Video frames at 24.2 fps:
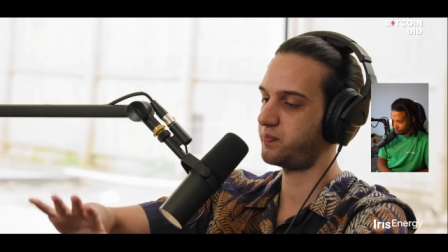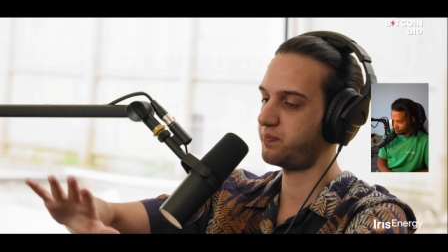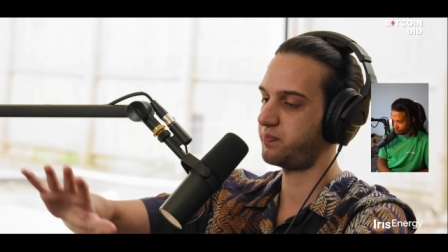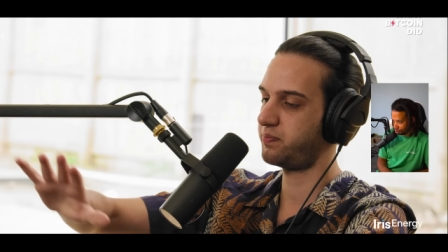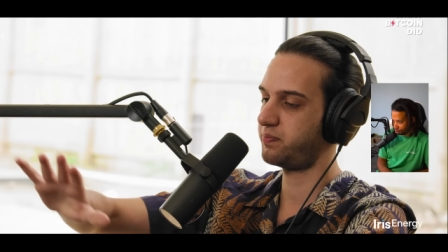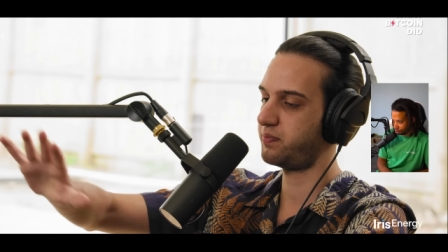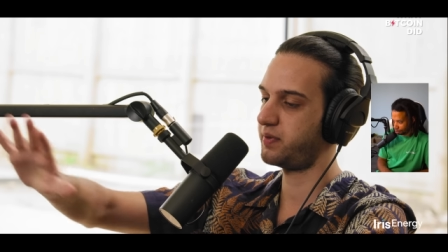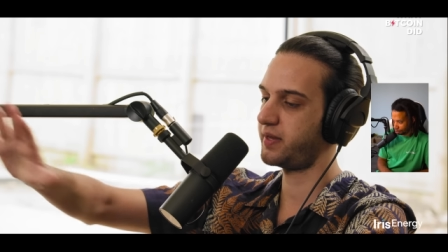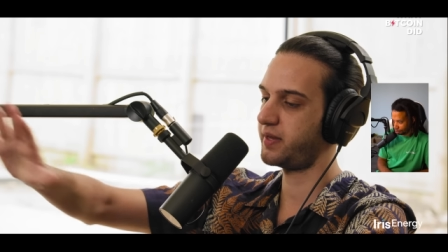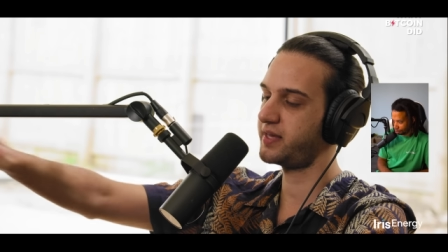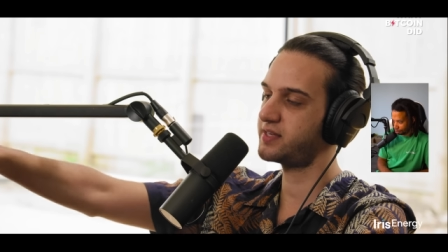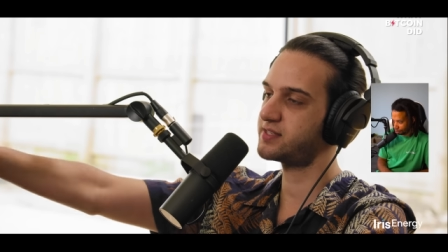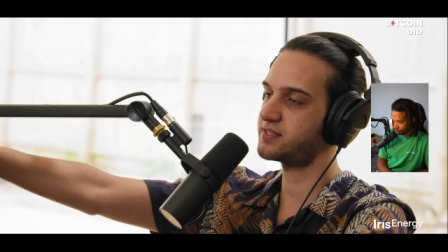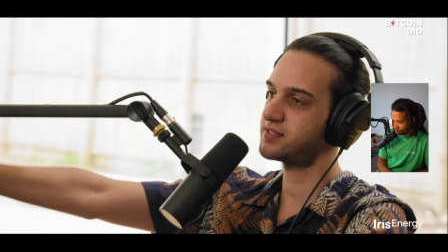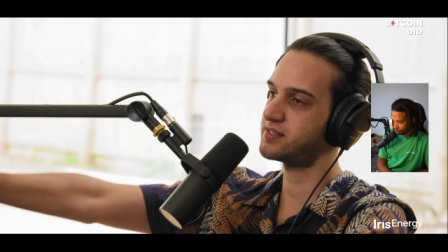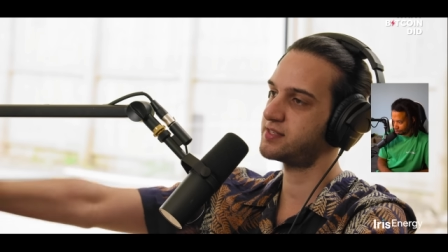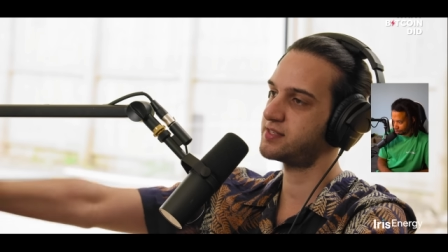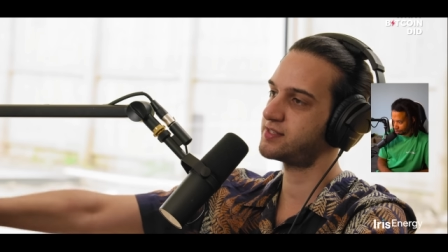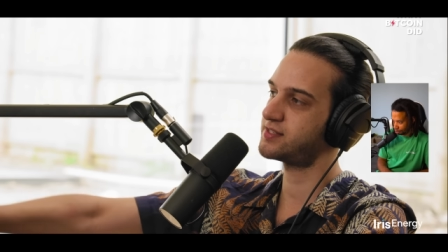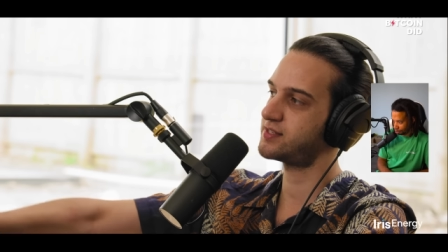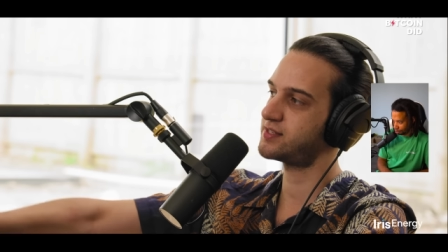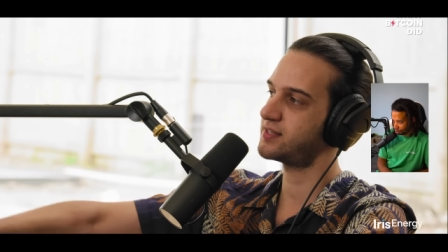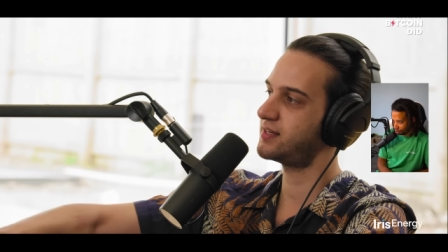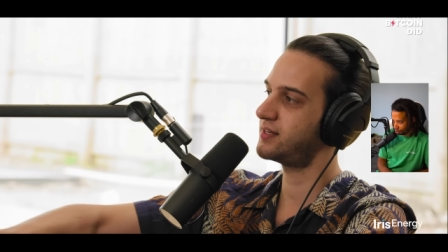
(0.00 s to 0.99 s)

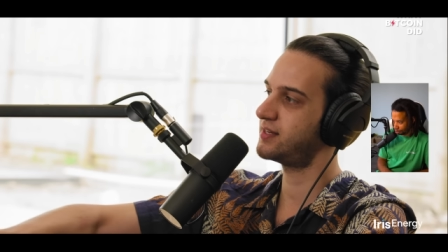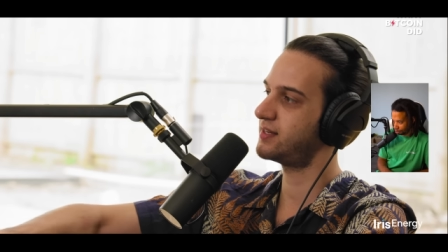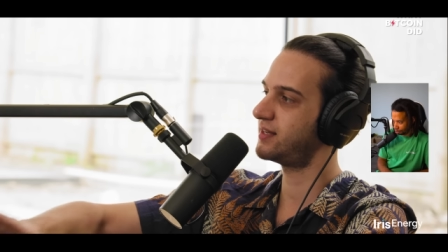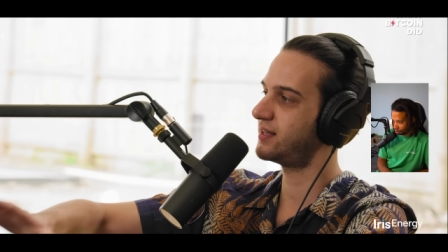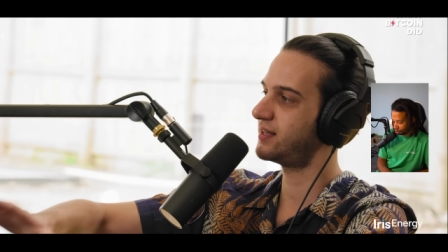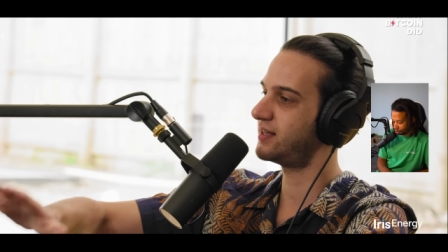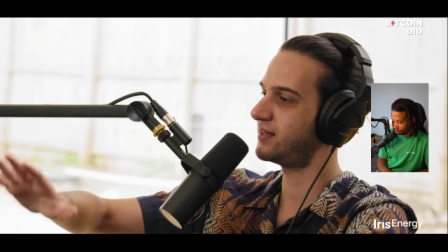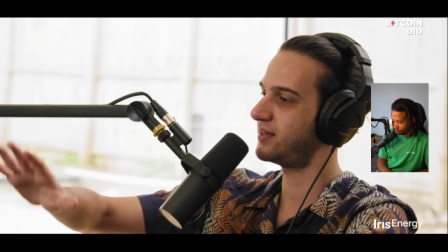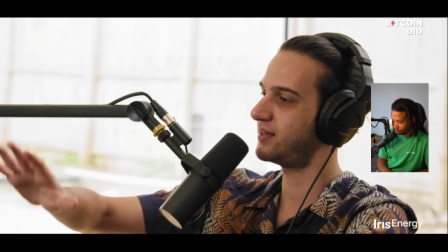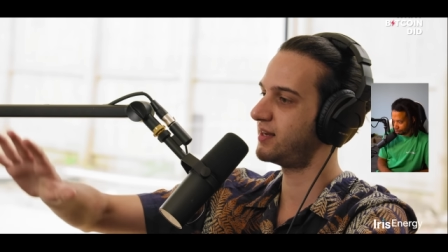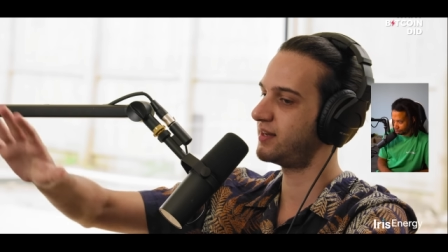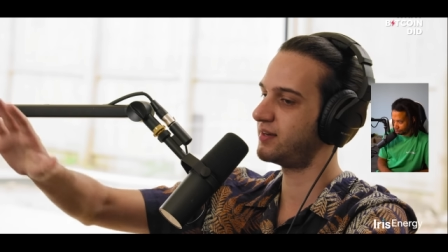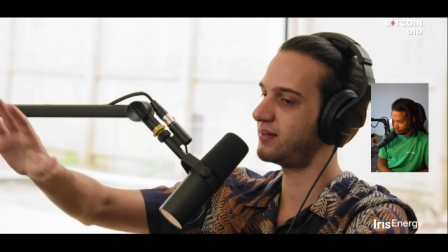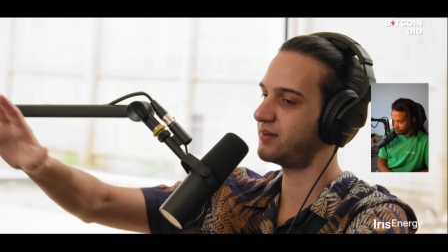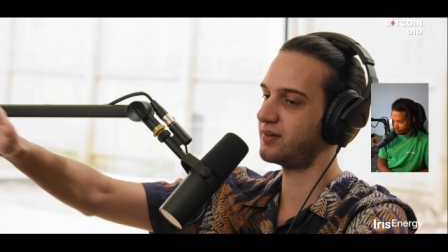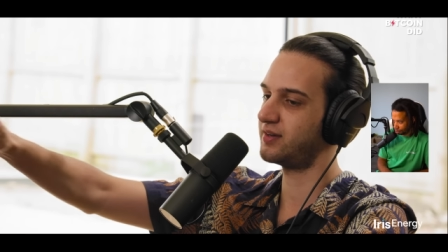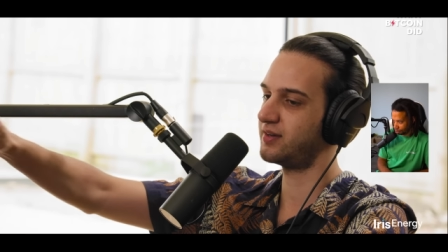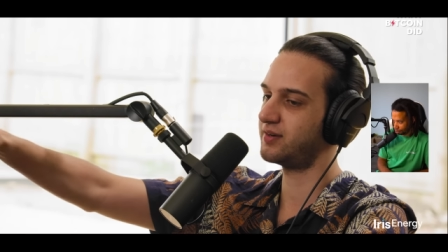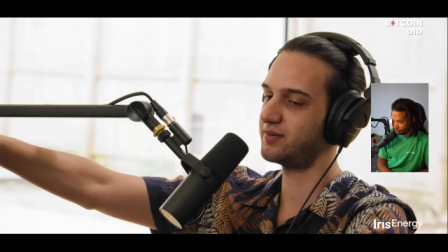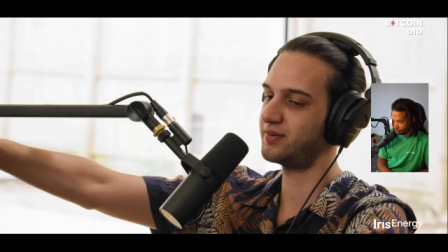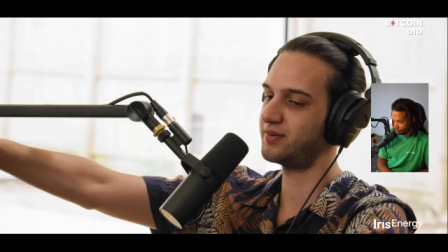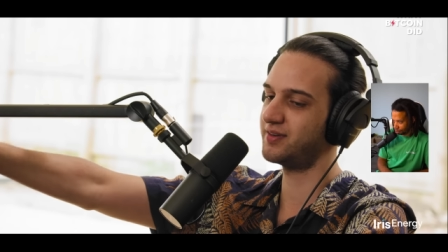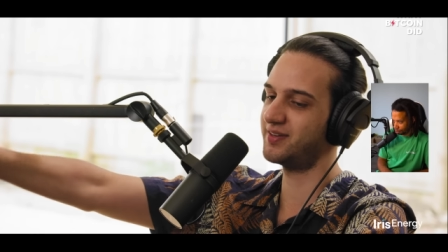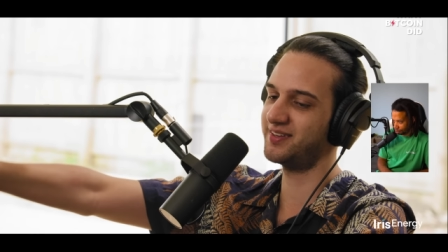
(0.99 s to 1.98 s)
places
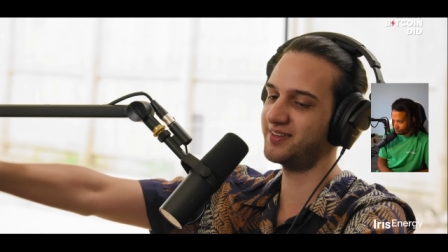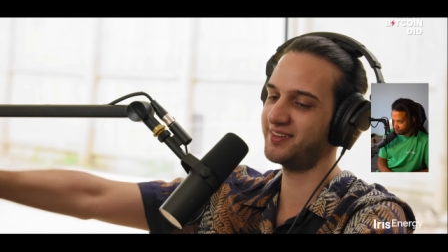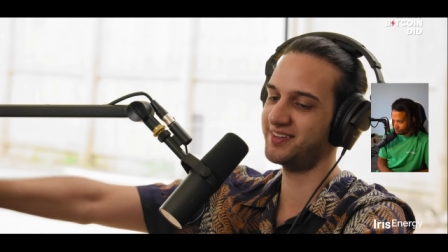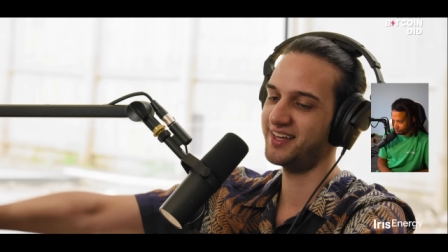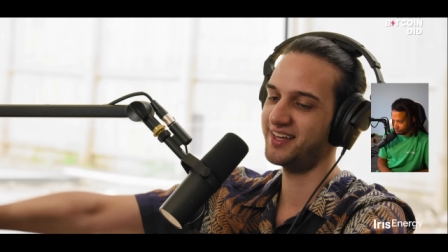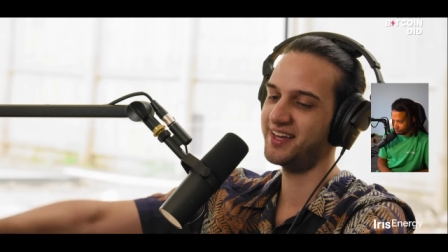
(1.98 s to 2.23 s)
and